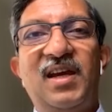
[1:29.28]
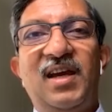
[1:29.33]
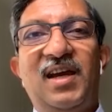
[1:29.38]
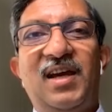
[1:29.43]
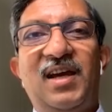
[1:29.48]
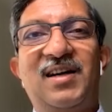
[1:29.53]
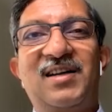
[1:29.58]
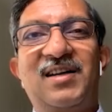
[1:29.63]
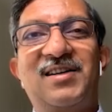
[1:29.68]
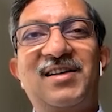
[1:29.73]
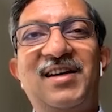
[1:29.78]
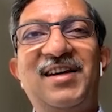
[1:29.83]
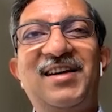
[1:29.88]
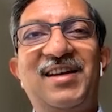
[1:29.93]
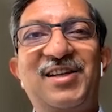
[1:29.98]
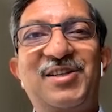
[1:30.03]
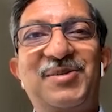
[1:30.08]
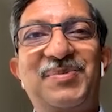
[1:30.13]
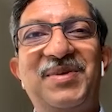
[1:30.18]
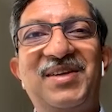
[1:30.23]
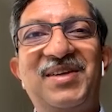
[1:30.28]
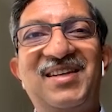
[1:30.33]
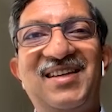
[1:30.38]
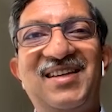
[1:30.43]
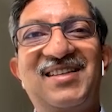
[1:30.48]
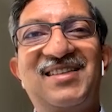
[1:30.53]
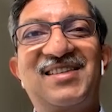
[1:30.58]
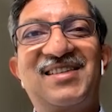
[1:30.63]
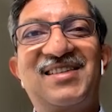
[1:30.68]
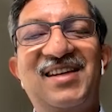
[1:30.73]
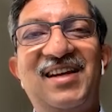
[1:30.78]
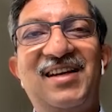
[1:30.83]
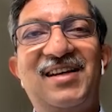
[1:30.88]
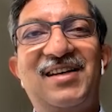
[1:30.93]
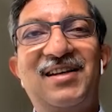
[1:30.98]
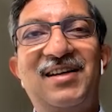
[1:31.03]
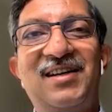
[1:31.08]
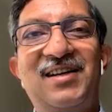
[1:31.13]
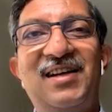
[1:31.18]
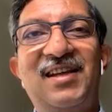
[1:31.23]
a great experience, great
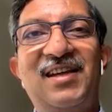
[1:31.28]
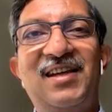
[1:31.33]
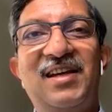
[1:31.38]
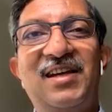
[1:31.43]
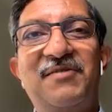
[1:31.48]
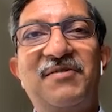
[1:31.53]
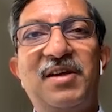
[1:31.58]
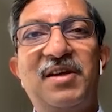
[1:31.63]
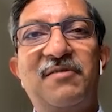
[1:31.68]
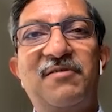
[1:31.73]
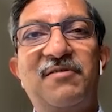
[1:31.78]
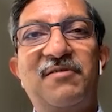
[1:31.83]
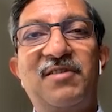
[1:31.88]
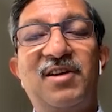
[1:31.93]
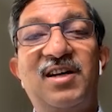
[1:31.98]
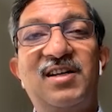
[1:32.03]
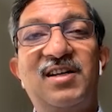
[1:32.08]
learning, and we have learned